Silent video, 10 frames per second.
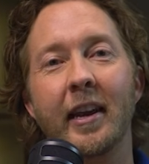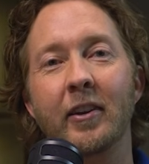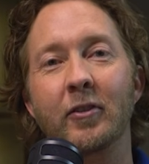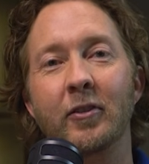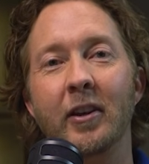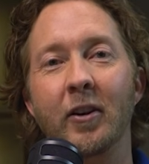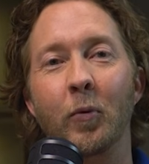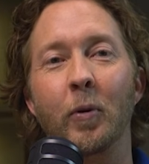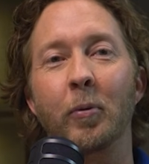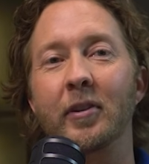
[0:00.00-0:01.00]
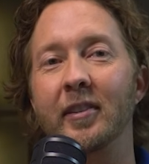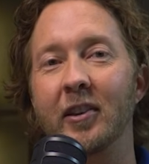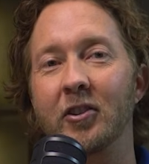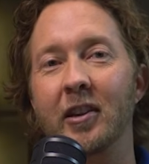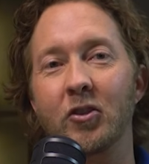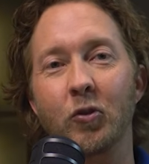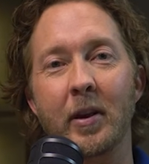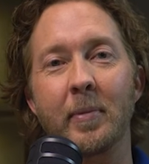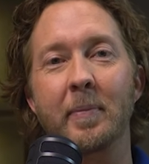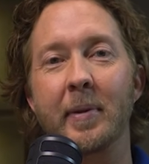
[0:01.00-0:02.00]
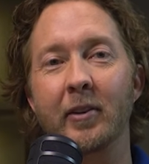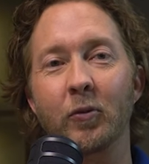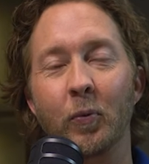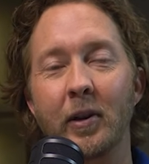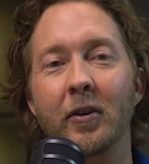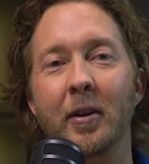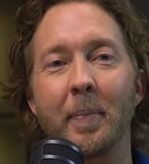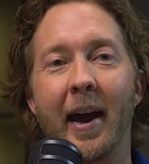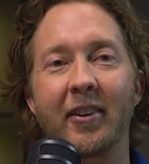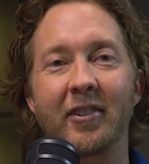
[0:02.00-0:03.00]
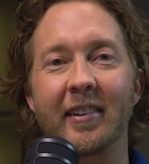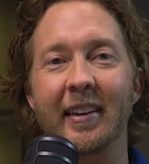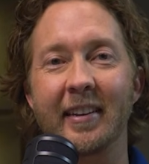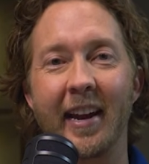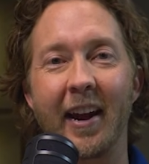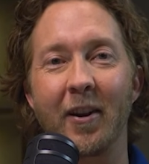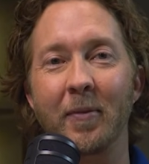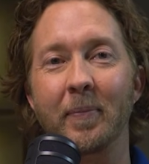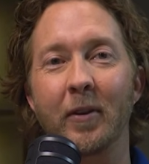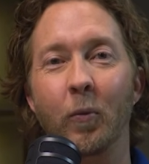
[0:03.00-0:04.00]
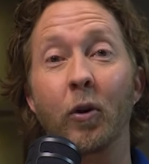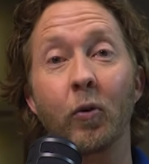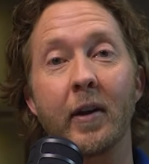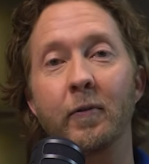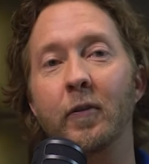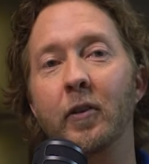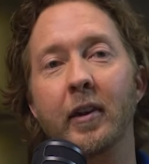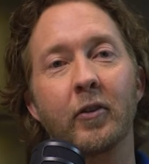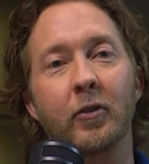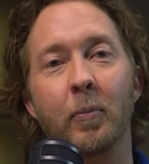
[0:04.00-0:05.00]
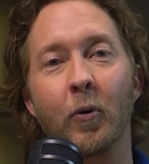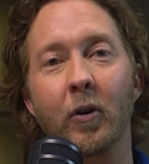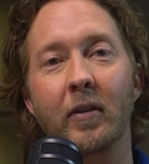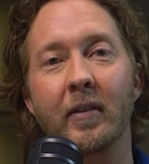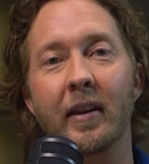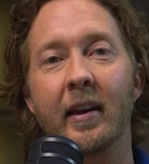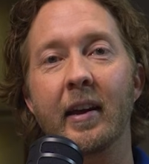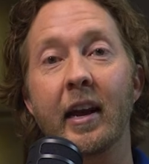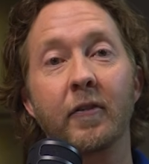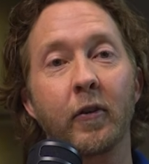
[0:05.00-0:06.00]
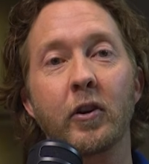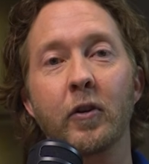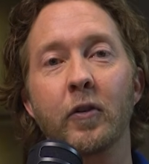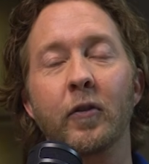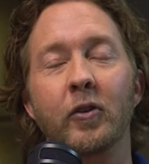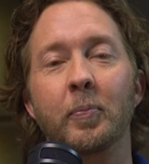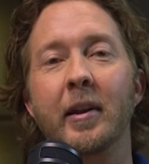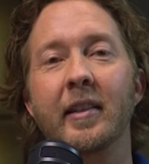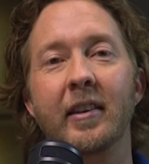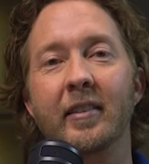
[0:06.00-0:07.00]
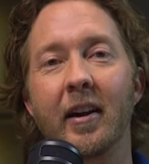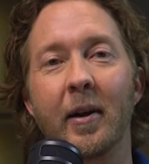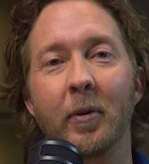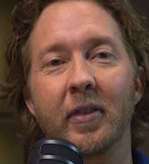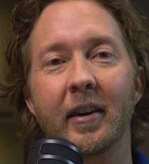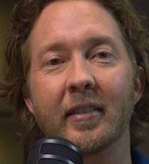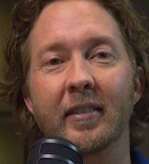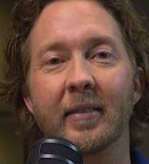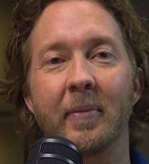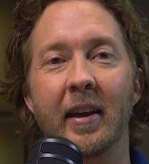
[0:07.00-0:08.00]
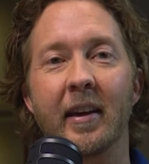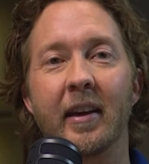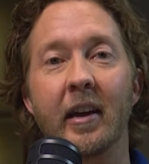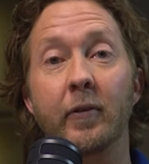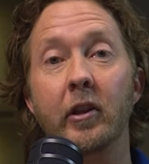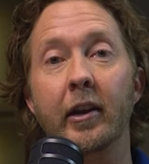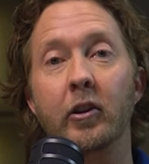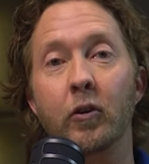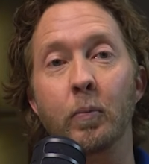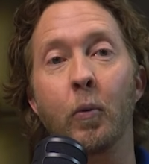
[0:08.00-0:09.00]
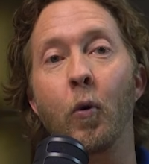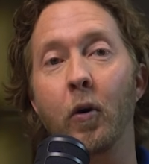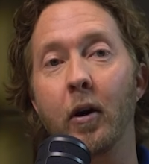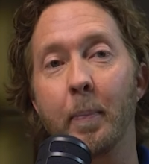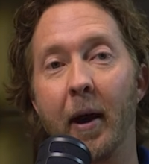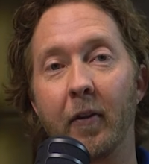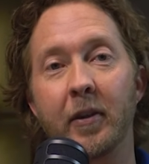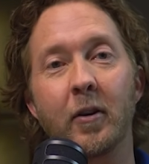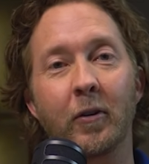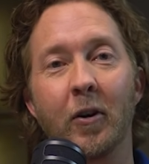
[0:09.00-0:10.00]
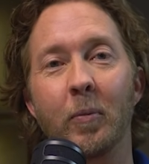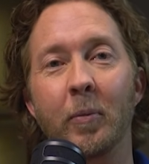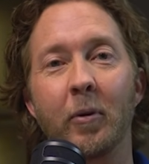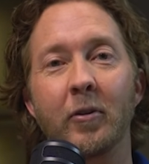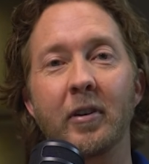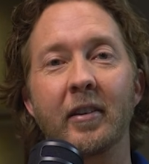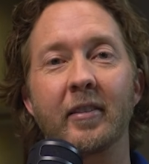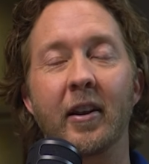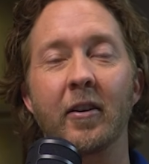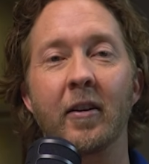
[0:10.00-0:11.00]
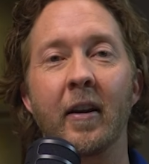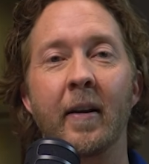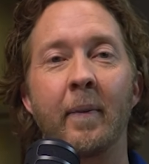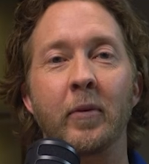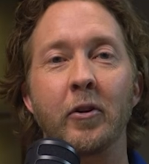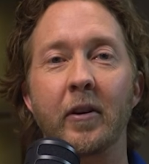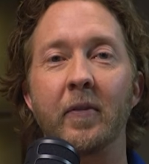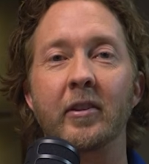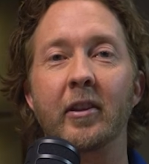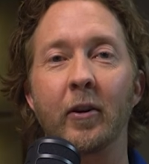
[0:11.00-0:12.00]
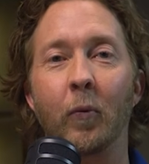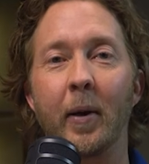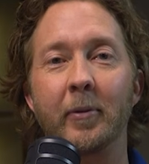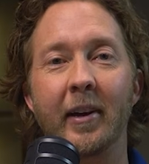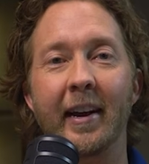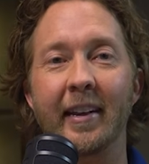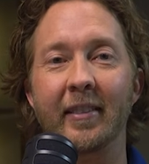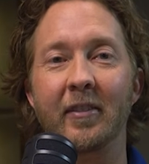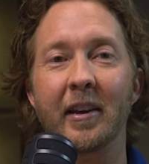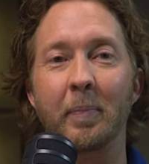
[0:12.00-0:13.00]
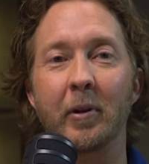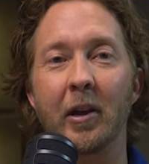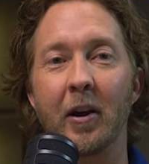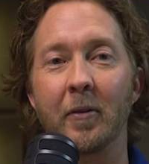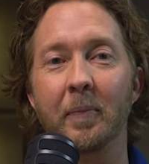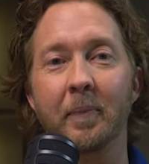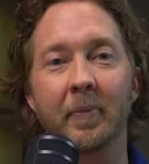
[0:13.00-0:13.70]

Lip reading: cancer center where precision in treatment meets real compassion in care. We're grateful for their support and for you for spending this time with us. If you'd like to learn more about the Oklahoma Proton Center, you can visit their website at the link below.